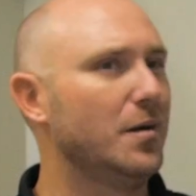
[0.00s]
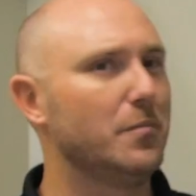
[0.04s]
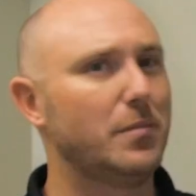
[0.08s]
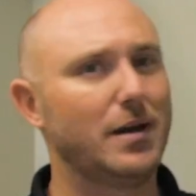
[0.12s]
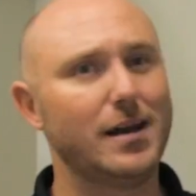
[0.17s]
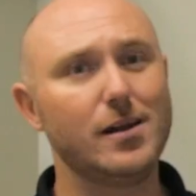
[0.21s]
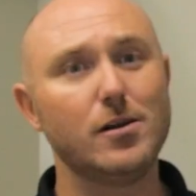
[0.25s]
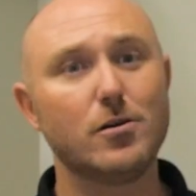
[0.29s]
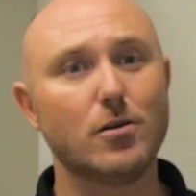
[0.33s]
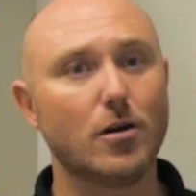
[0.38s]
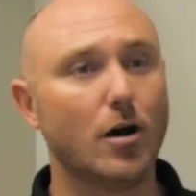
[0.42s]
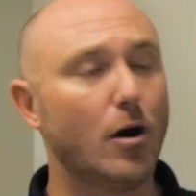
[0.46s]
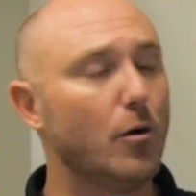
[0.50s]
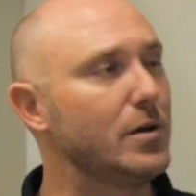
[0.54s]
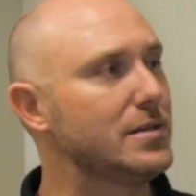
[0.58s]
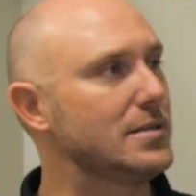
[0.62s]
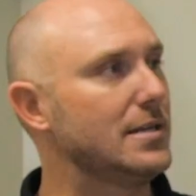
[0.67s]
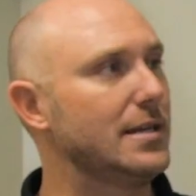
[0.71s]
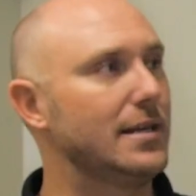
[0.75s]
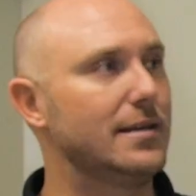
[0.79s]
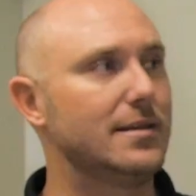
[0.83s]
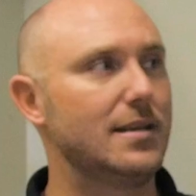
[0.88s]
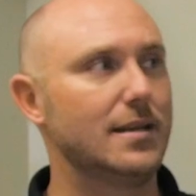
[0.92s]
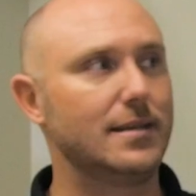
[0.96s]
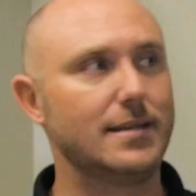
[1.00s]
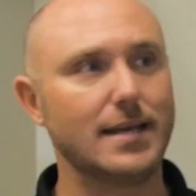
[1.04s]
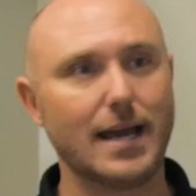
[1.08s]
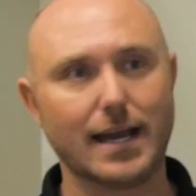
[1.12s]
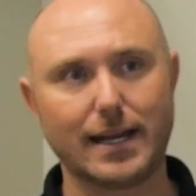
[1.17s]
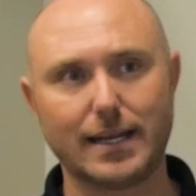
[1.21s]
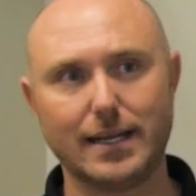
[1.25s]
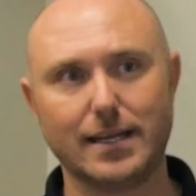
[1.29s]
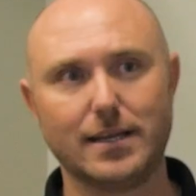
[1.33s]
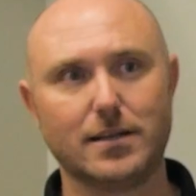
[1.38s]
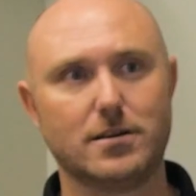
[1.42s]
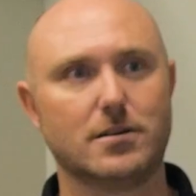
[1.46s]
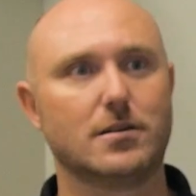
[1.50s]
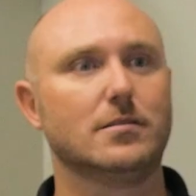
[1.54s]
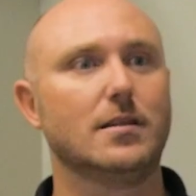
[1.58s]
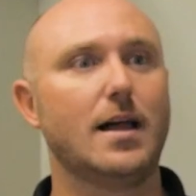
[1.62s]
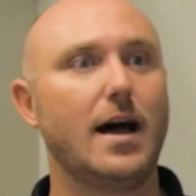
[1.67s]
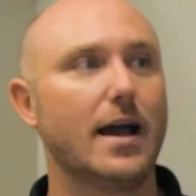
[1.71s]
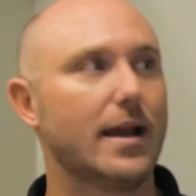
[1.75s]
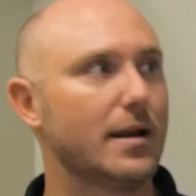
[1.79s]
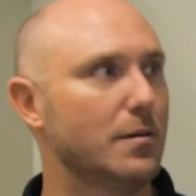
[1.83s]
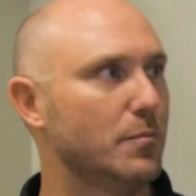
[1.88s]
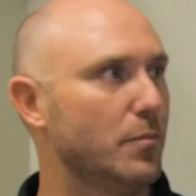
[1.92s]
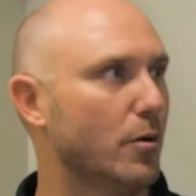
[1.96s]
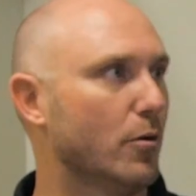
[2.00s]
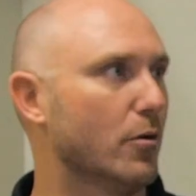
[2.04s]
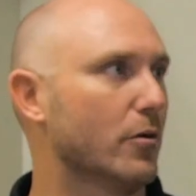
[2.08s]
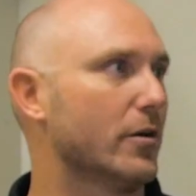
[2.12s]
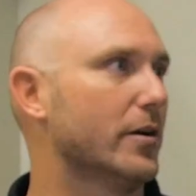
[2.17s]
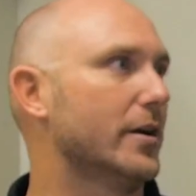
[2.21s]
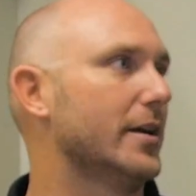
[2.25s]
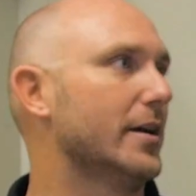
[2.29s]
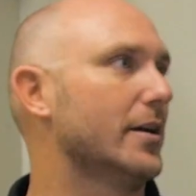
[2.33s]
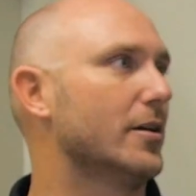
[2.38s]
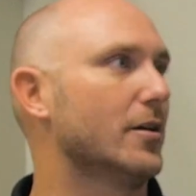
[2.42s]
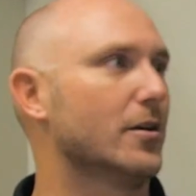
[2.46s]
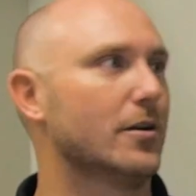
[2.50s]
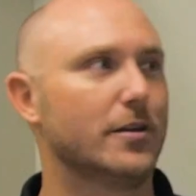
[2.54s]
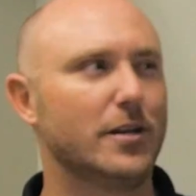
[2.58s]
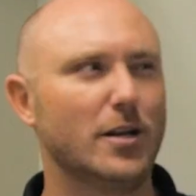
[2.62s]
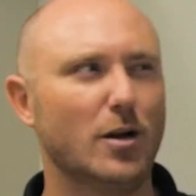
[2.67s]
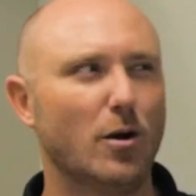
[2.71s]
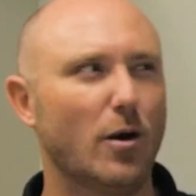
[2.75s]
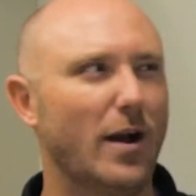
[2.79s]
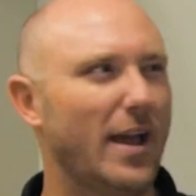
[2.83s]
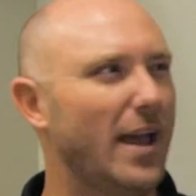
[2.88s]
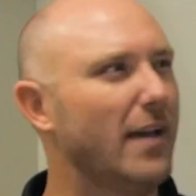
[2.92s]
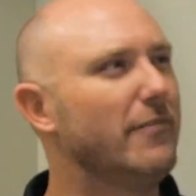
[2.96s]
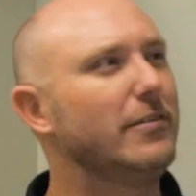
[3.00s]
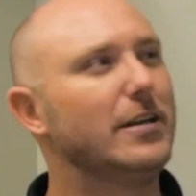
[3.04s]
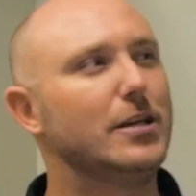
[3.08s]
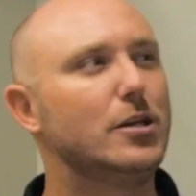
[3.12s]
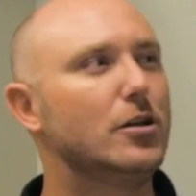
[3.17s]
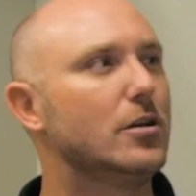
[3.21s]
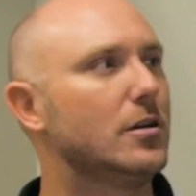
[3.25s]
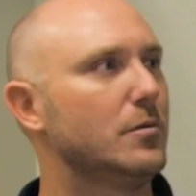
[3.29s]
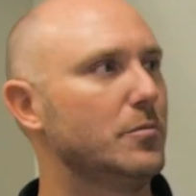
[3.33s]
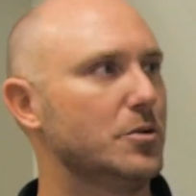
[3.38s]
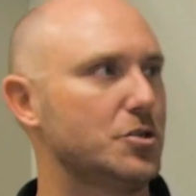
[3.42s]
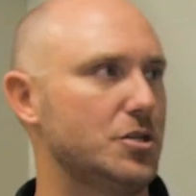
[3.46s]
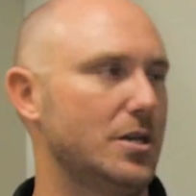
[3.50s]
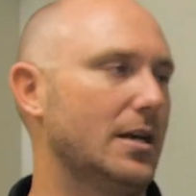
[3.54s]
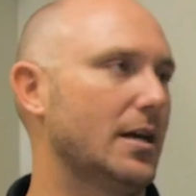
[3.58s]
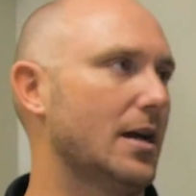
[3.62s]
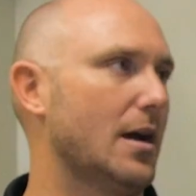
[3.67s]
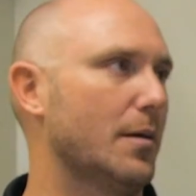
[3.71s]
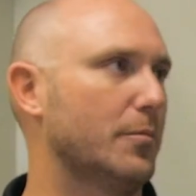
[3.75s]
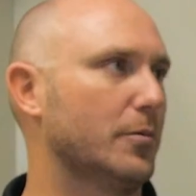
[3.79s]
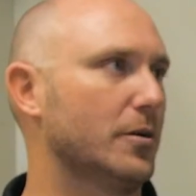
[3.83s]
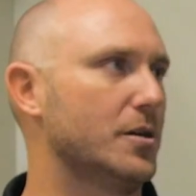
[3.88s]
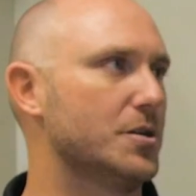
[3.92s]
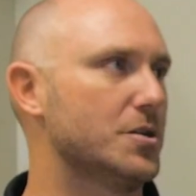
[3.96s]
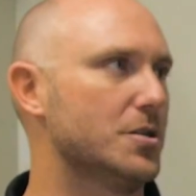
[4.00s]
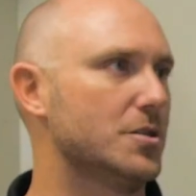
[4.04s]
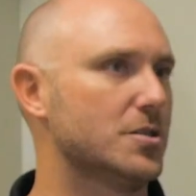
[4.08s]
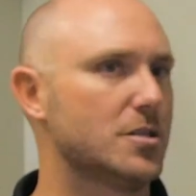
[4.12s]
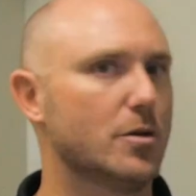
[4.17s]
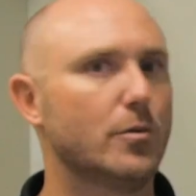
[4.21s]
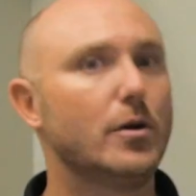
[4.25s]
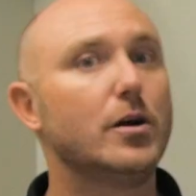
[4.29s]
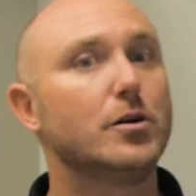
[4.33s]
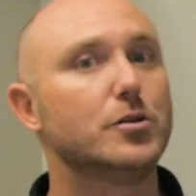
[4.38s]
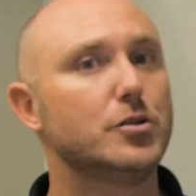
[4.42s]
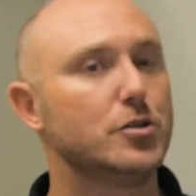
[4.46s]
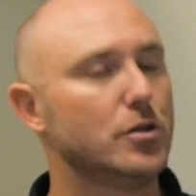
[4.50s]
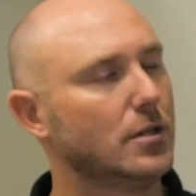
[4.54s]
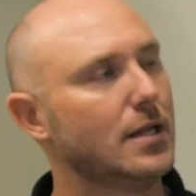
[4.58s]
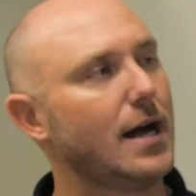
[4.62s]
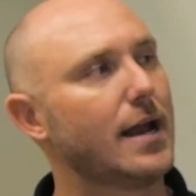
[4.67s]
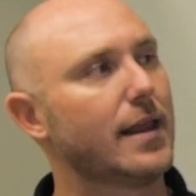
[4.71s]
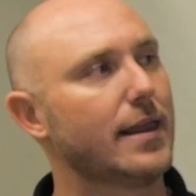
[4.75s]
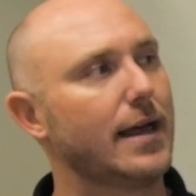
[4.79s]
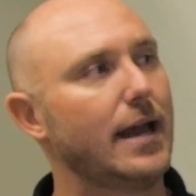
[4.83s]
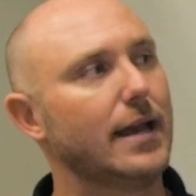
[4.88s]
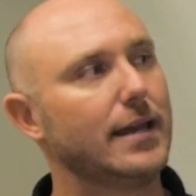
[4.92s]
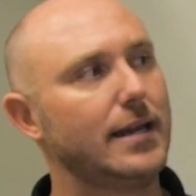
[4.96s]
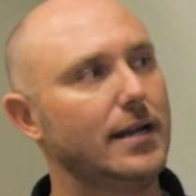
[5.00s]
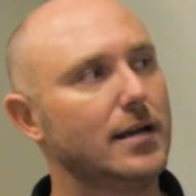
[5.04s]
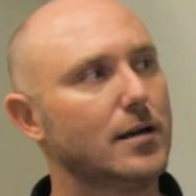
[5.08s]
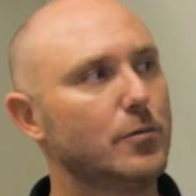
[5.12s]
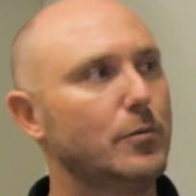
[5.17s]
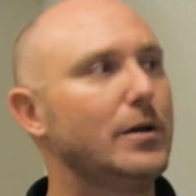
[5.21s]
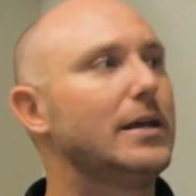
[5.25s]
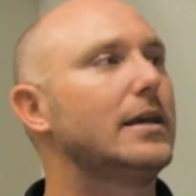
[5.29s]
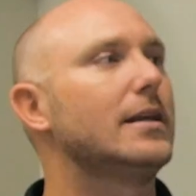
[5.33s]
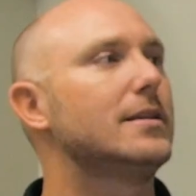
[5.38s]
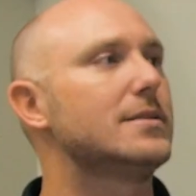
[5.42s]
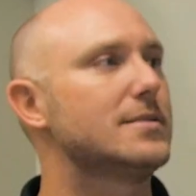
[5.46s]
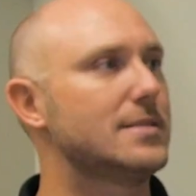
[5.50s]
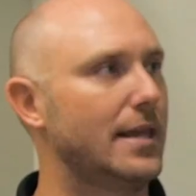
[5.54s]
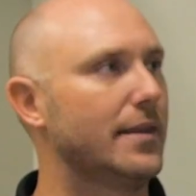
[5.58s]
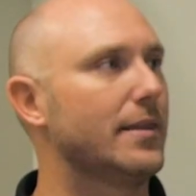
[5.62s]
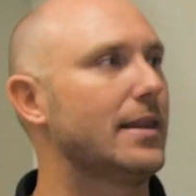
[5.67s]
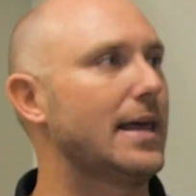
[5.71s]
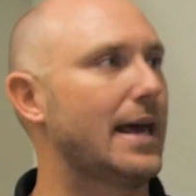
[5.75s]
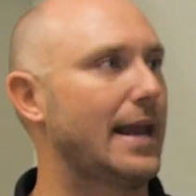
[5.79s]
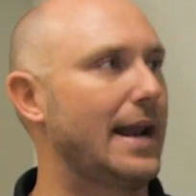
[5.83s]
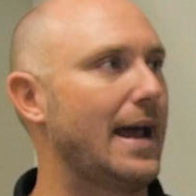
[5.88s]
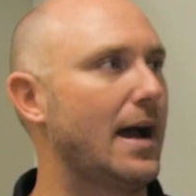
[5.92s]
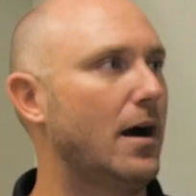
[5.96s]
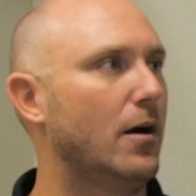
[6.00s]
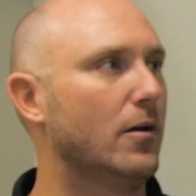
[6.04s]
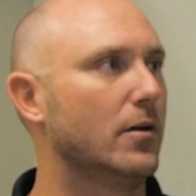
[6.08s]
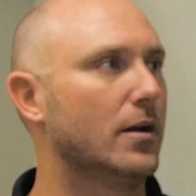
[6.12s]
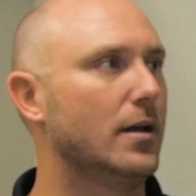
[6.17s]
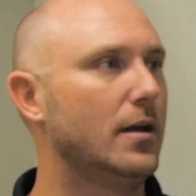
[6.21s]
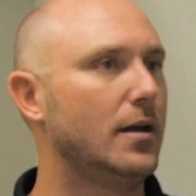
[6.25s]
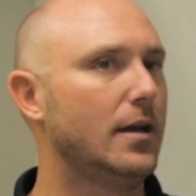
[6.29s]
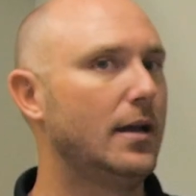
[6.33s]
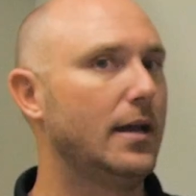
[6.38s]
But I don't always need to deck it or line bore it or, you know, heavy duty machining operations, so we don't do a lot of that here. We can send that out,